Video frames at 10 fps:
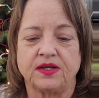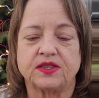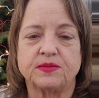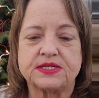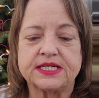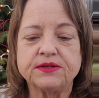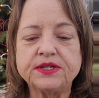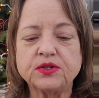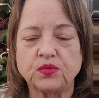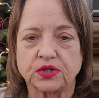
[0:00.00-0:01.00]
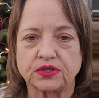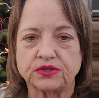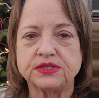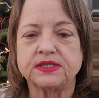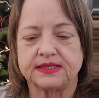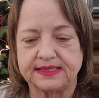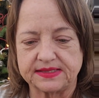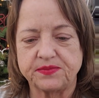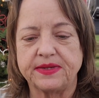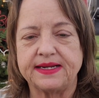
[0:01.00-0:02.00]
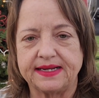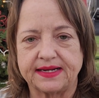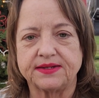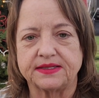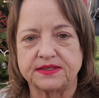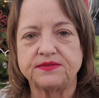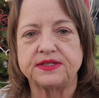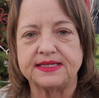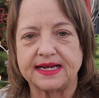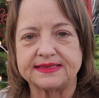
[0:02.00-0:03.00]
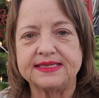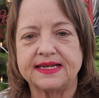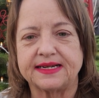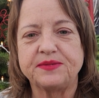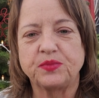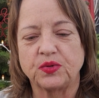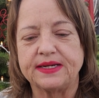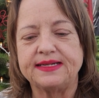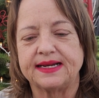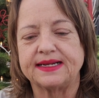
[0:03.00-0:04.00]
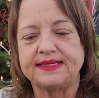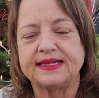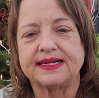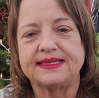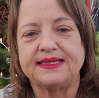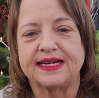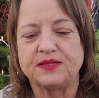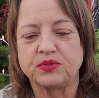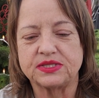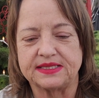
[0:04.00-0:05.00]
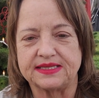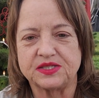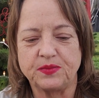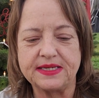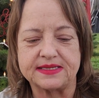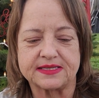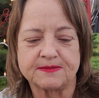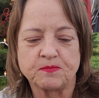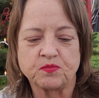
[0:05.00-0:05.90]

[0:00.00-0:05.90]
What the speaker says: The material world is made out of 99.999% space.